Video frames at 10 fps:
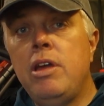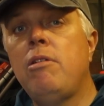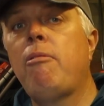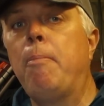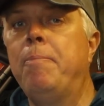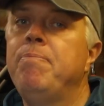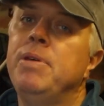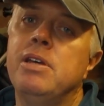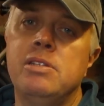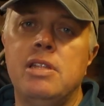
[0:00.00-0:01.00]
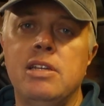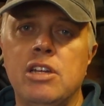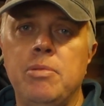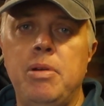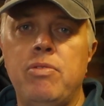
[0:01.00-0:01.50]
you because there's
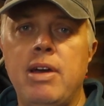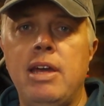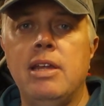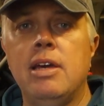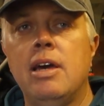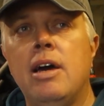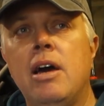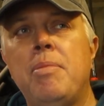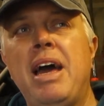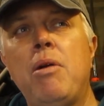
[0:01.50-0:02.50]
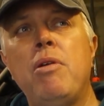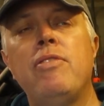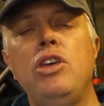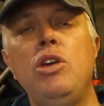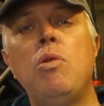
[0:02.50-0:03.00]
going to be rain. Um,
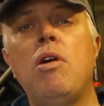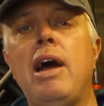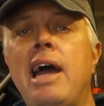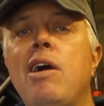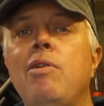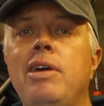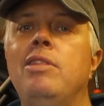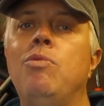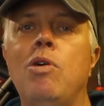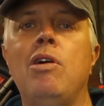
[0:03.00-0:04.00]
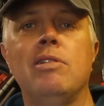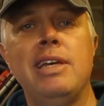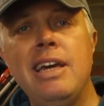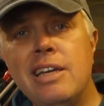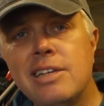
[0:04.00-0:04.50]
however, you are out in the wild.
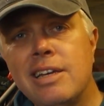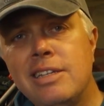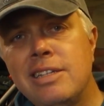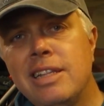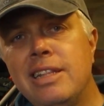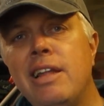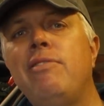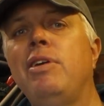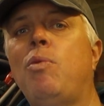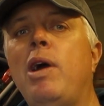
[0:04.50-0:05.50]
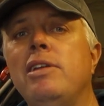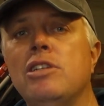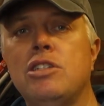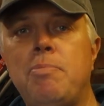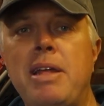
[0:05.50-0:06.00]
It is a lovely way to
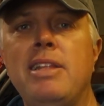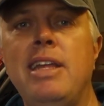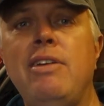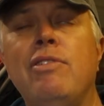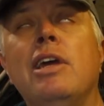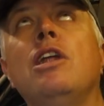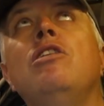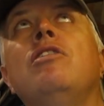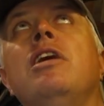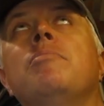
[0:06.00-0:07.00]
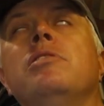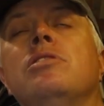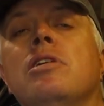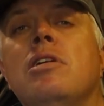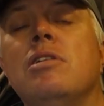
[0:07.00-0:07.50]
spend an evening looking up the
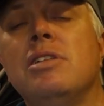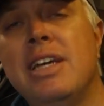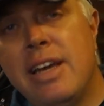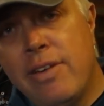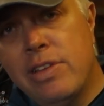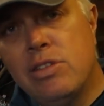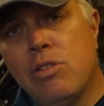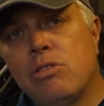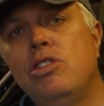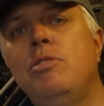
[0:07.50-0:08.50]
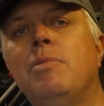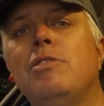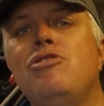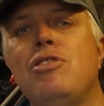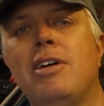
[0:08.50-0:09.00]
stars. If there's not too
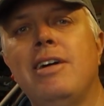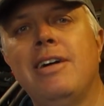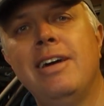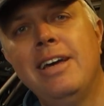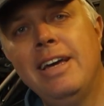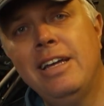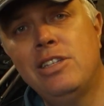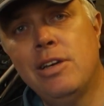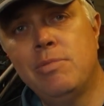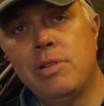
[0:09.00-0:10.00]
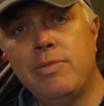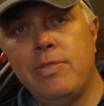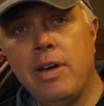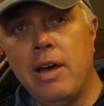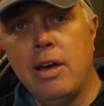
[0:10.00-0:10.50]
much uh, in terms
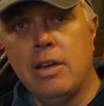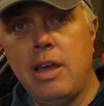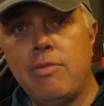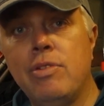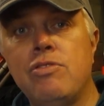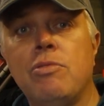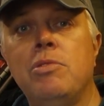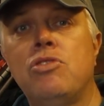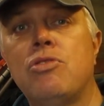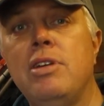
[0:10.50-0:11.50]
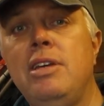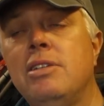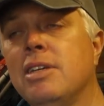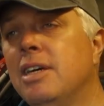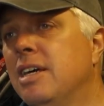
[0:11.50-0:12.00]
of uh, coverage from the trees,